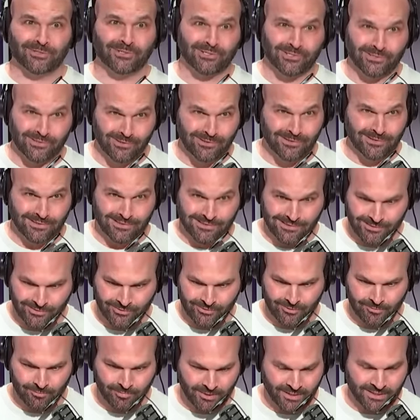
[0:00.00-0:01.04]
start
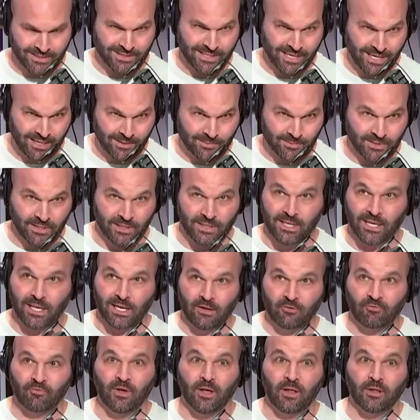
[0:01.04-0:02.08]
100-plus games in the
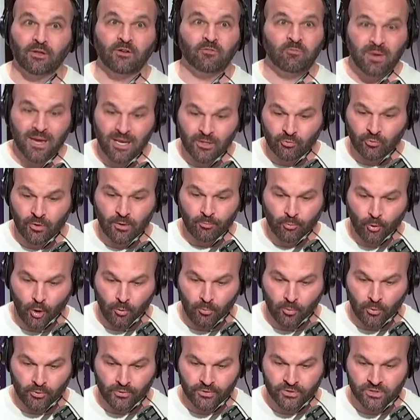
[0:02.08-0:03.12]
NFL, and have made 3
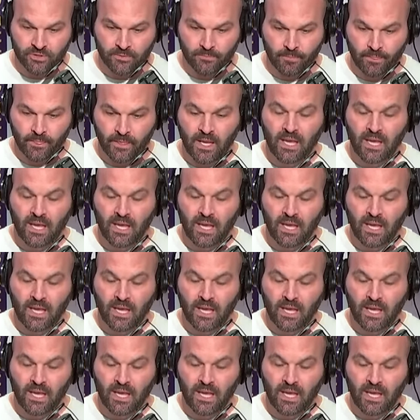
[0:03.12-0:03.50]
Pro Bowls.